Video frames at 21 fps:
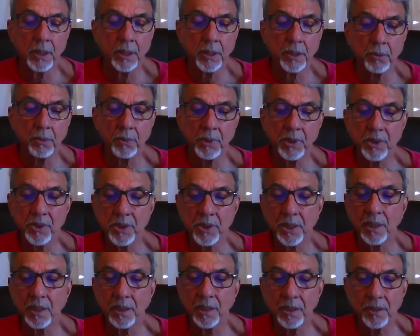in which
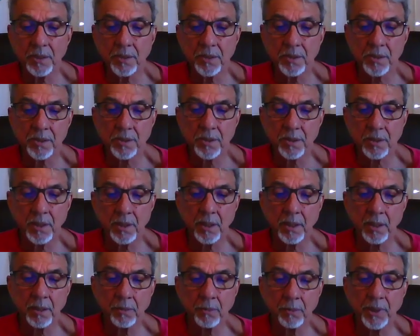he leads
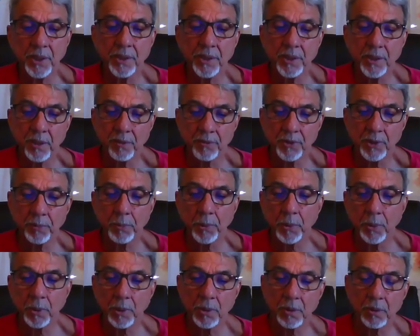the reading of the
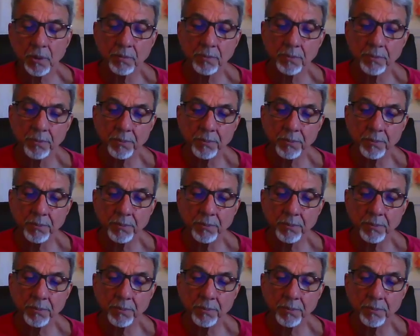book